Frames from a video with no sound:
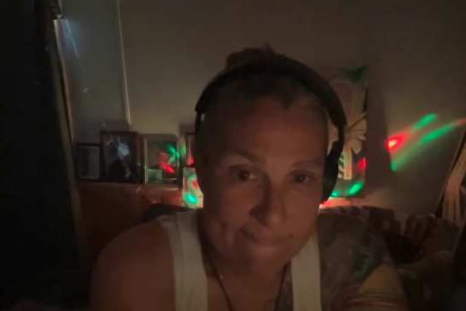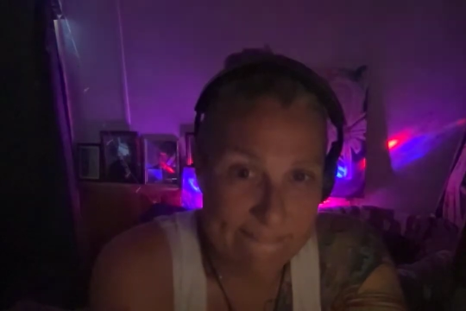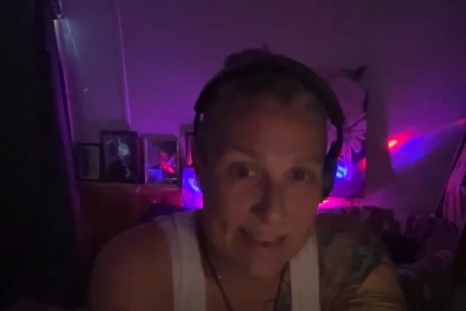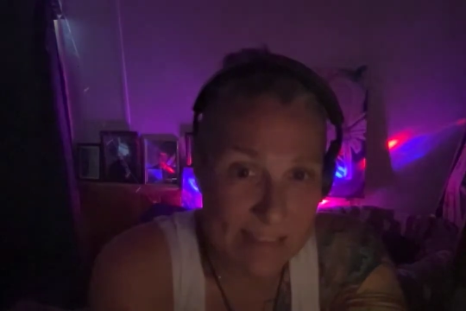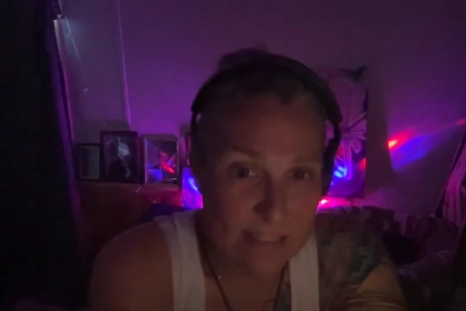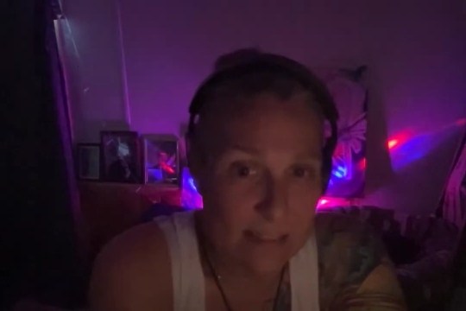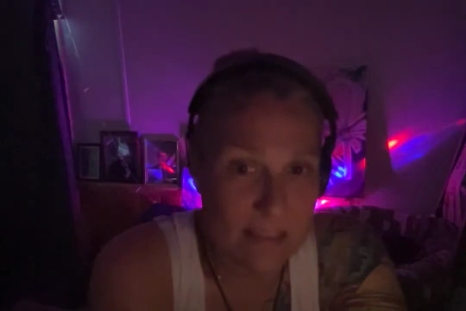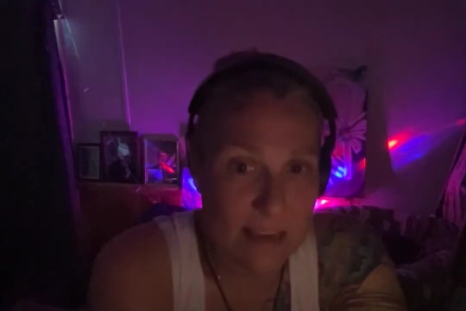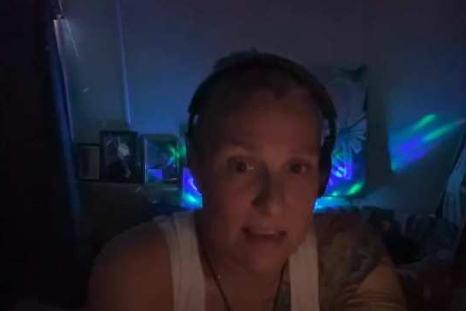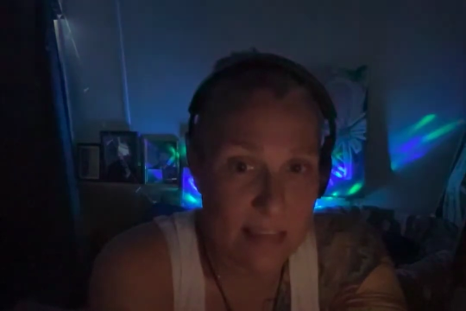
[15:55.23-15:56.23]
That's the
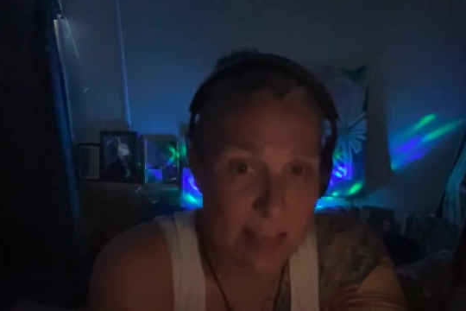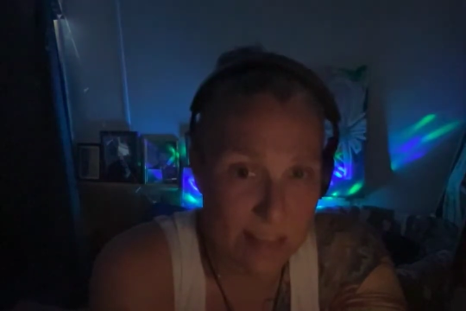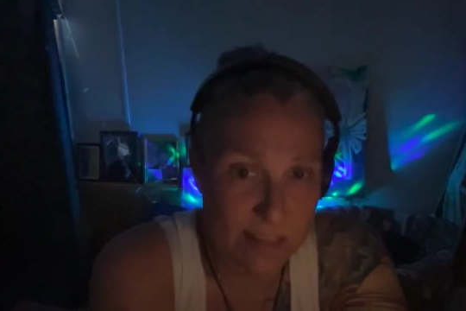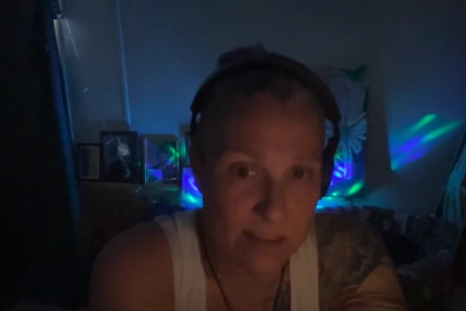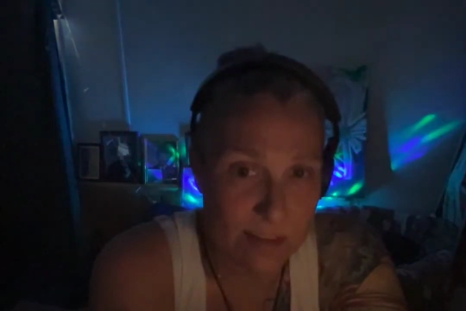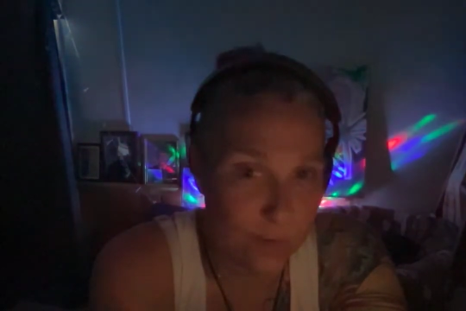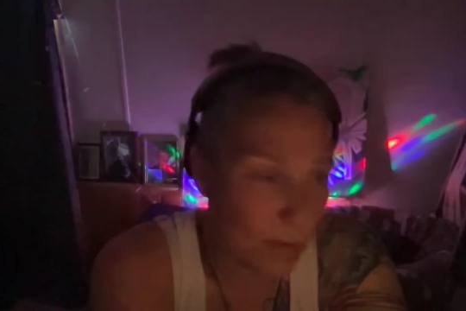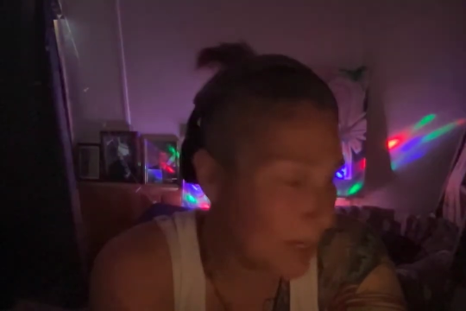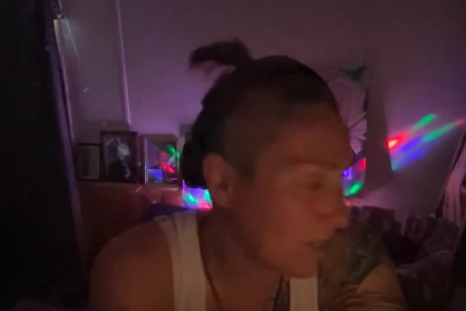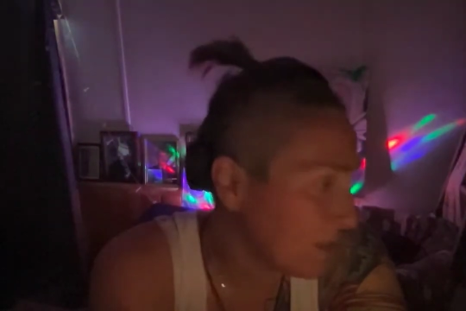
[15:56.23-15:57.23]
thing. That's the
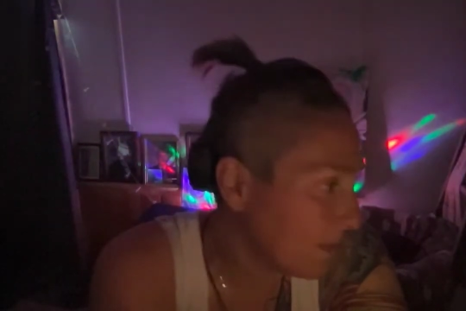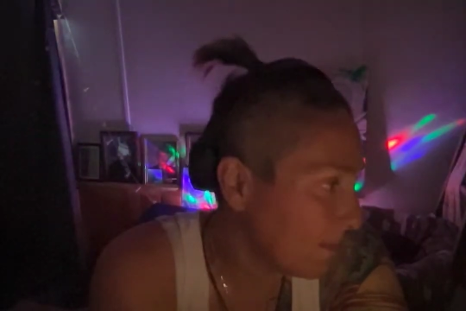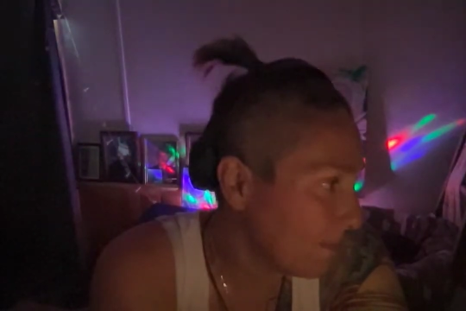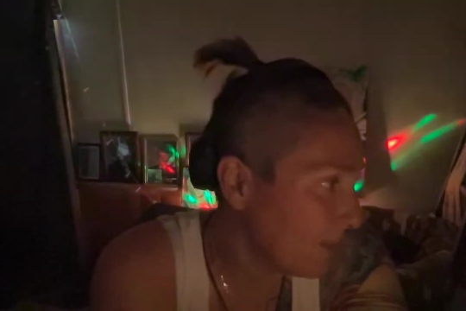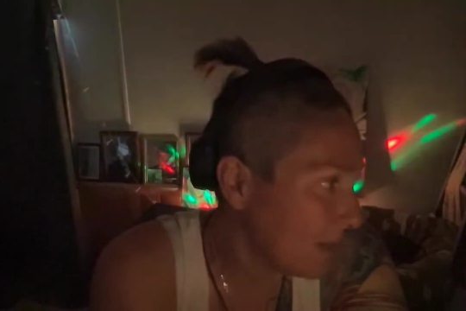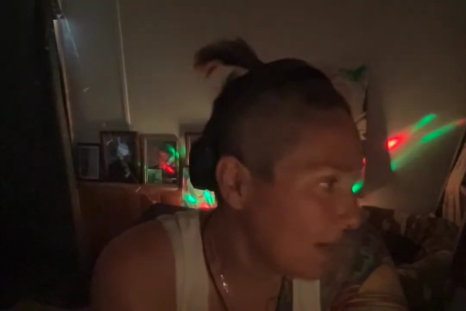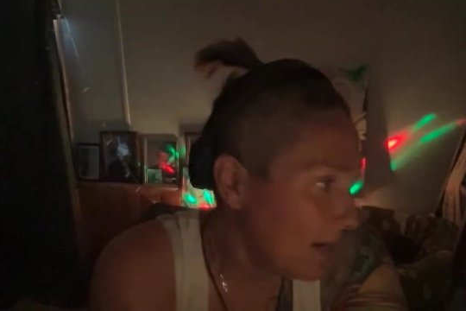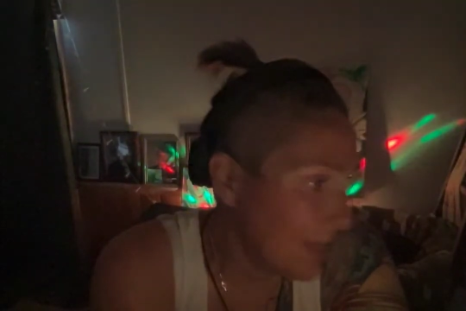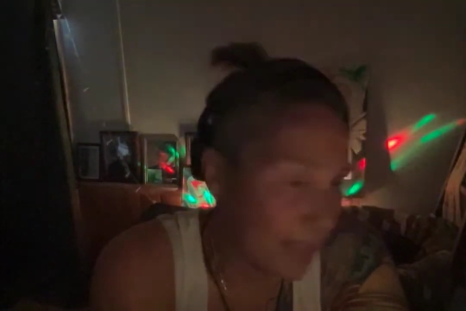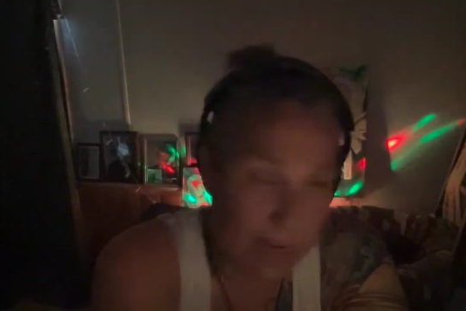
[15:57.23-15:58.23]
switch.
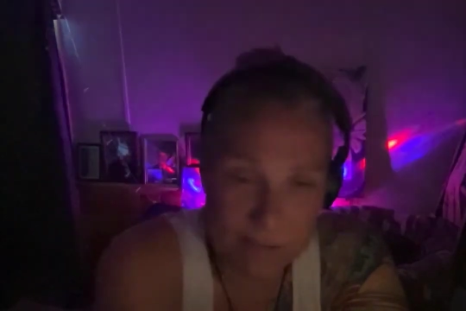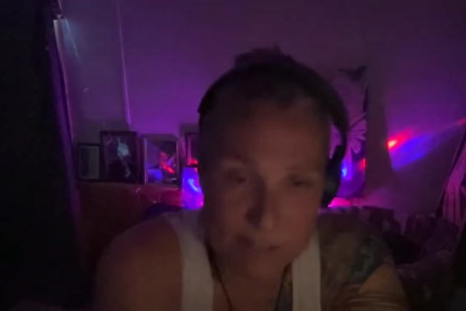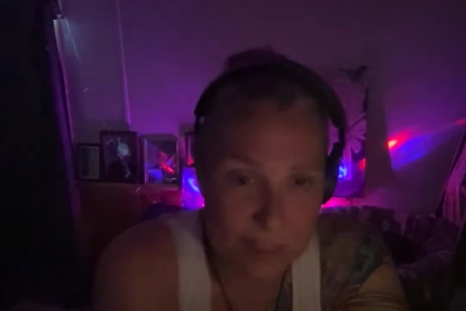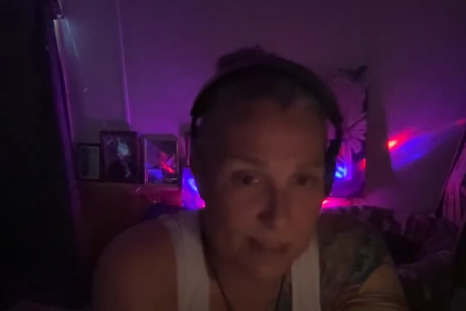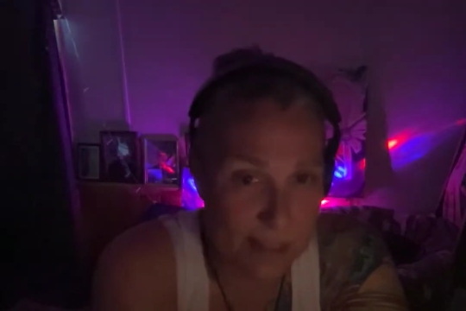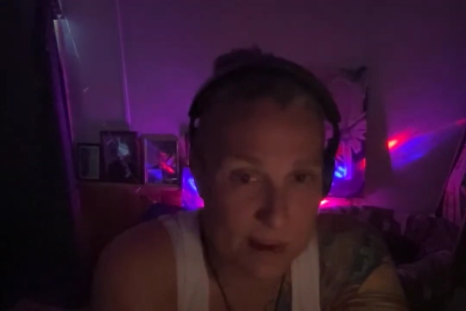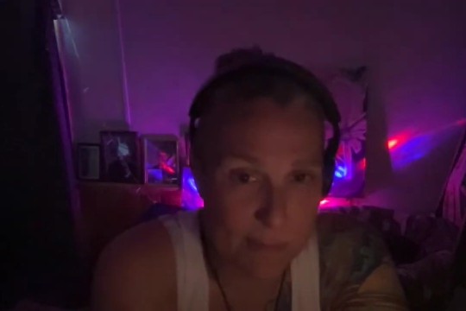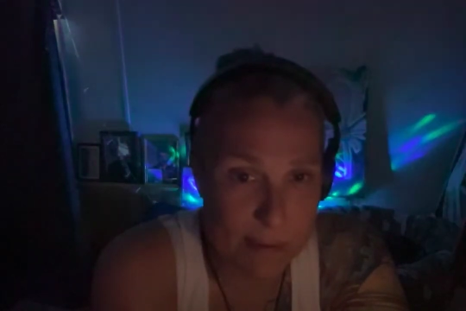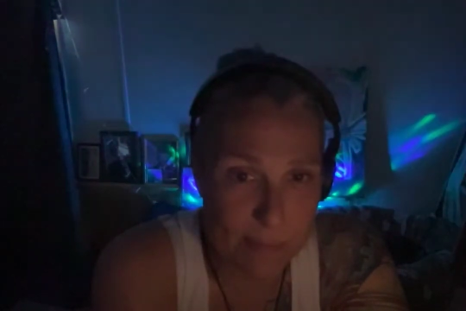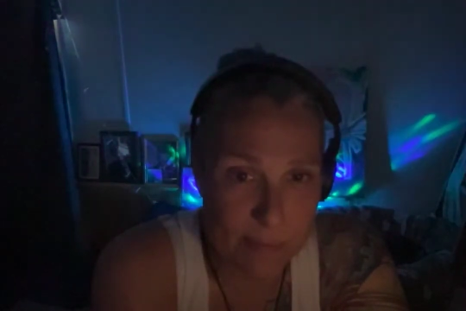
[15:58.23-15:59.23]
Then I've seen a lot of
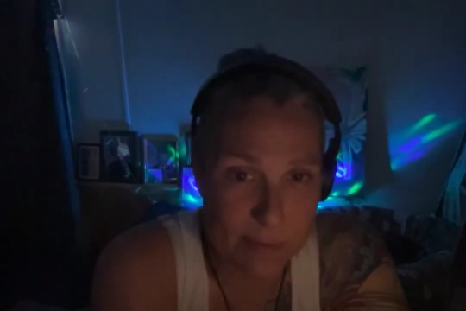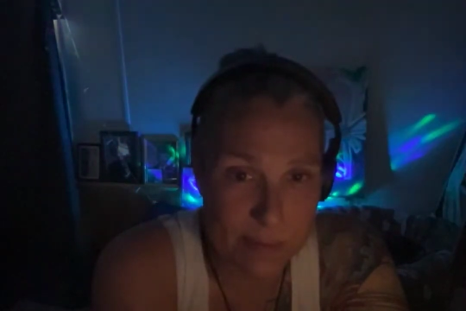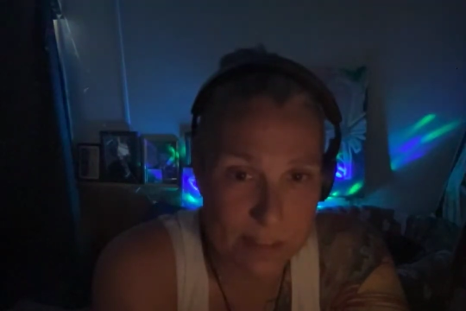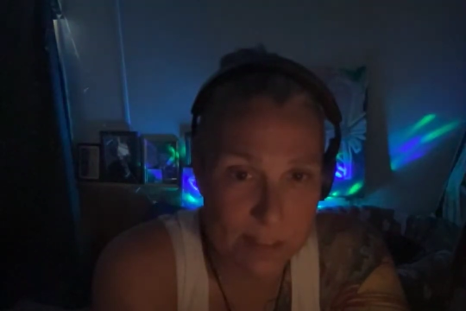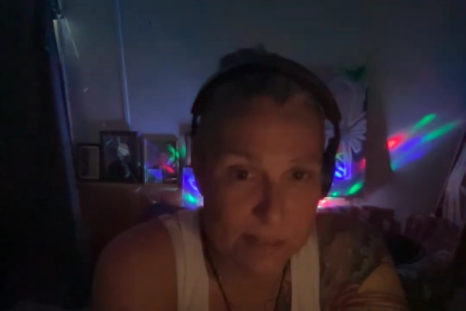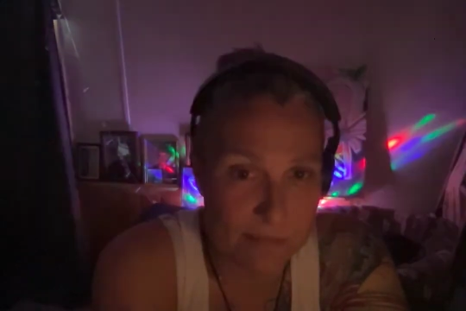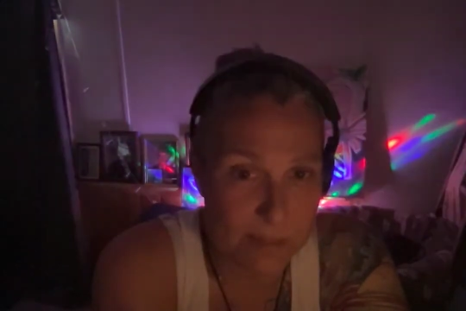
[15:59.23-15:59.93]
people that just have